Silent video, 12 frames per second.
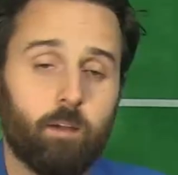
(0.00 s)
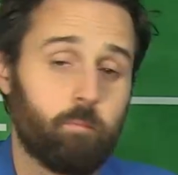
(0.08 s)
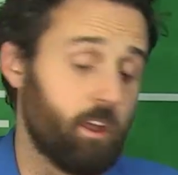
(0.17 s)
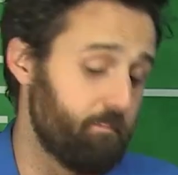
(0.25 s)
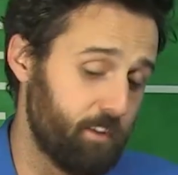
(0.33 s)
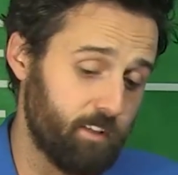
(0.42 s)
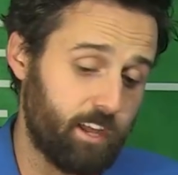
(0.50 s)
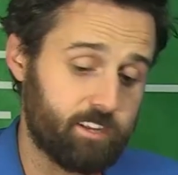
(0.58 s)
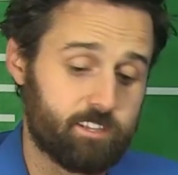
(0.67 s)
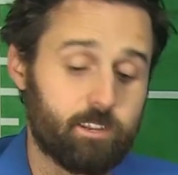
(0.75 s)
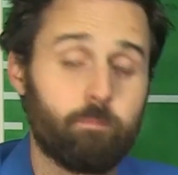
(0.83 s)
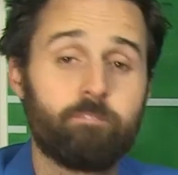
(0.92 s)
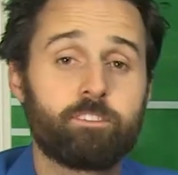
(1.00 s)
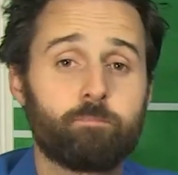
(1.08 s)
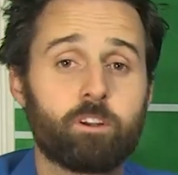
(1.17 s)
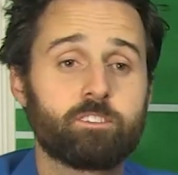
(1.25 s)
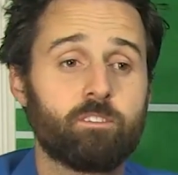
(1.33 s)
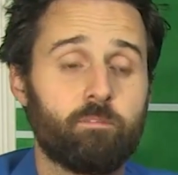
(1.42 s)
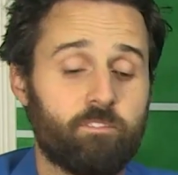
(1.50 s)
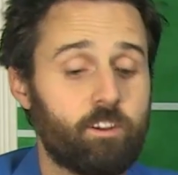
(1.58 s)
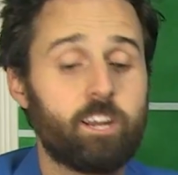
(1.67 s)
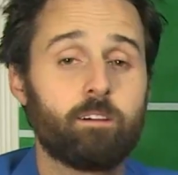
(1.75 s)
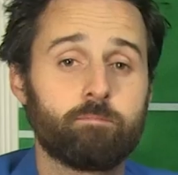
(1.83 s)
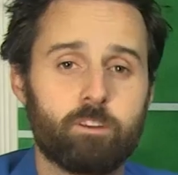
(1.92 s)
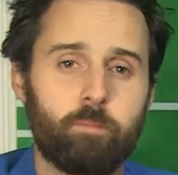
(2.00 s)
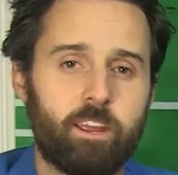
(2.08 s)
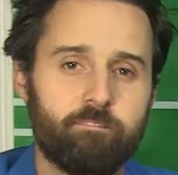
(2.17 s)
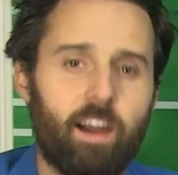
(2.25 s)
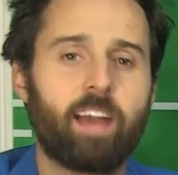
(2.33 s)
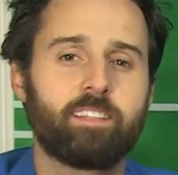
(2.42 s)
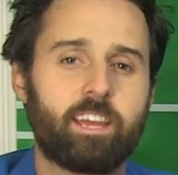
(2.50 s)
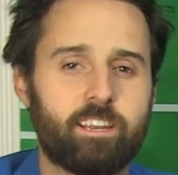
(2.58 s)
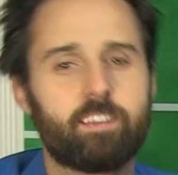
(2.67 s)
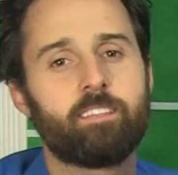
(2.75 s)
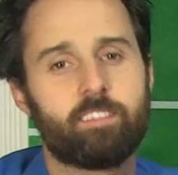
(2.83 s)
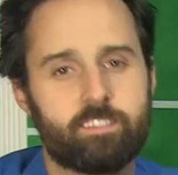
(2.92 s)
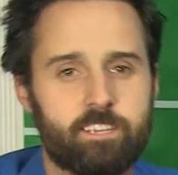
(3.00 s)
But I feel like some of his personal freedoms are being violated in this